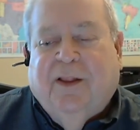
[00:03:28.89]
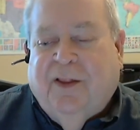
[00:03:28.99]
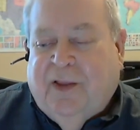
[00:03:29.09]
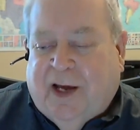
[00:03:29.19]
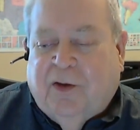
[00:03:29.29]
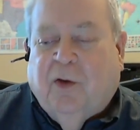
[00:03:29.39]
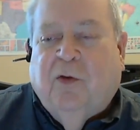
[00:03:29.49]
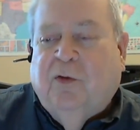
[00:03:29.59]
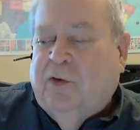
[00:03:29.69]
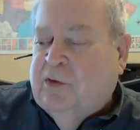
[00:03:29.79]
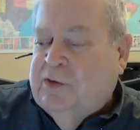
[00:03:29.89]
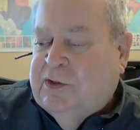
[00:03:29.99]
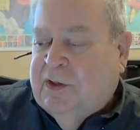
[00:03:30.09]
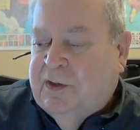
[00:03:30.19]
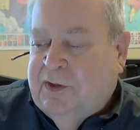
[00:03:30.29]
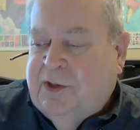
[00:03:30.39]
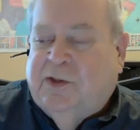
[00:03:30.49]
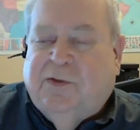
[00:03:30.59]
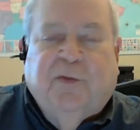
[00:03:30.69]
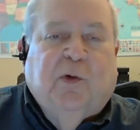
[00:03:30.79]
That hole goes to
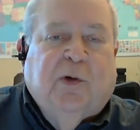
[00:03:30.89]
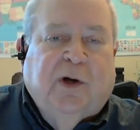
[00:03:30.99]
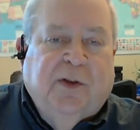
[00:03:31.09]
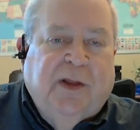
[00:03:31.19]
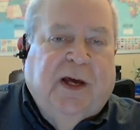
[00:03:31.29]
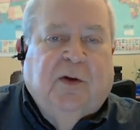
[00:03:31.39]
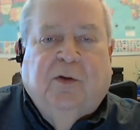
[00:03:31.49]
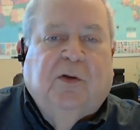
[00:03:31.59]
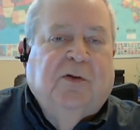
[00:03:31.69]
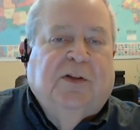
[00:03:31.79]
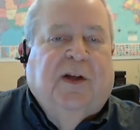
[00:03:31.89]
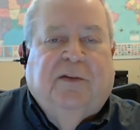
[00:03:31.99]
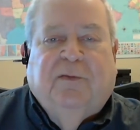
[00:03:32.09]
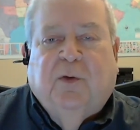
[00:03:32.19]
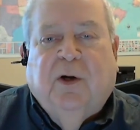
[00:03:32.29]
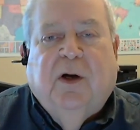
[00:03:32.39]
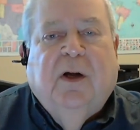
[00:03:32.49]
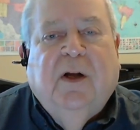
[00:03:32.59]
this floor, and that hole goes to that floor.